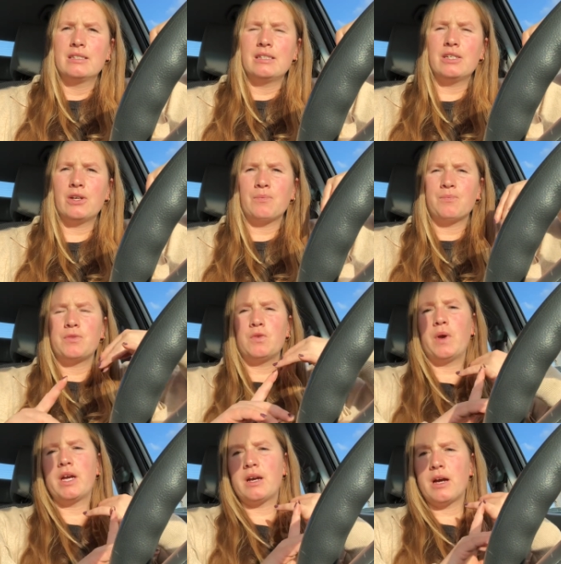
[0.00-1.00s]
you know, you
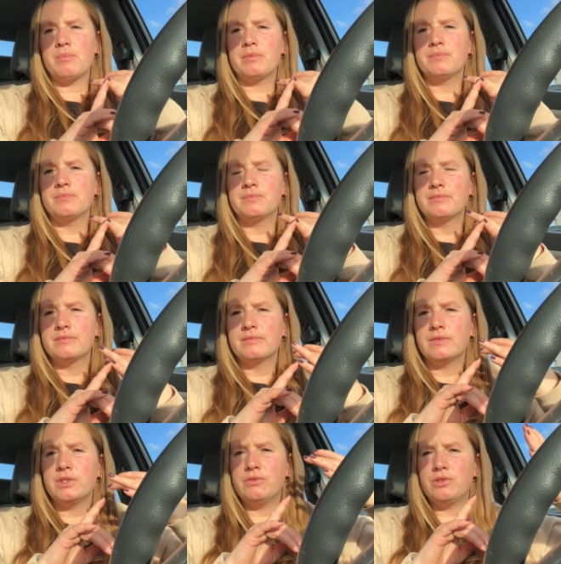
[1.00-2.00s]
wake up,
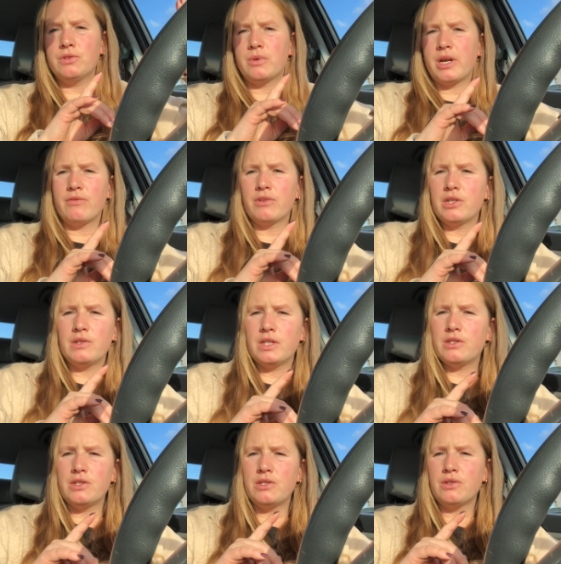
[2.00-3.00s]
you do whatever you
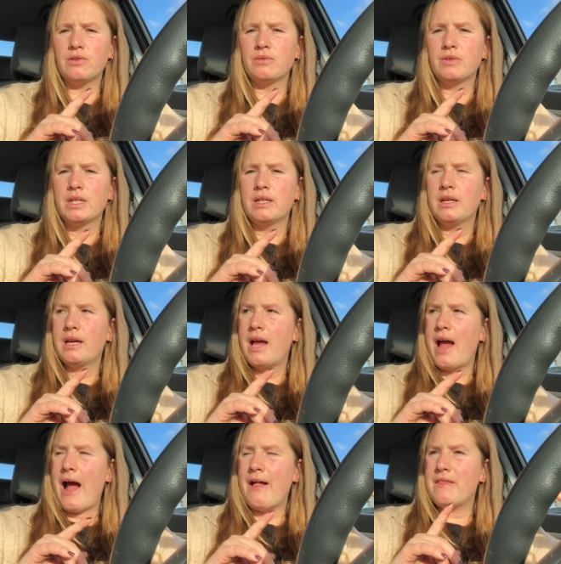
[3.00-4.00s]
need to do,
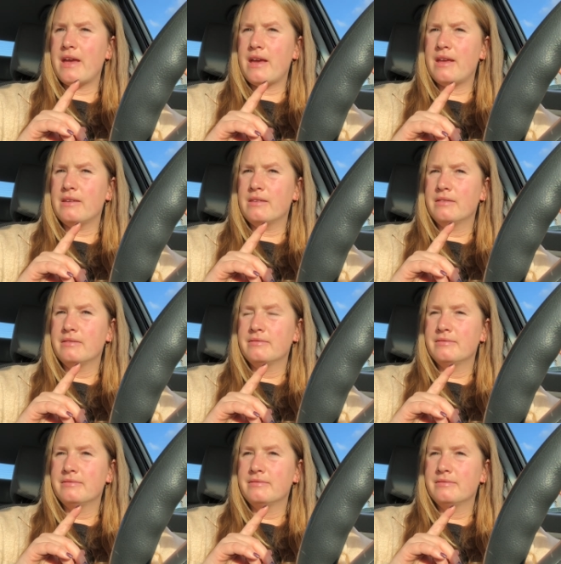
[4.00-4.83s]
and then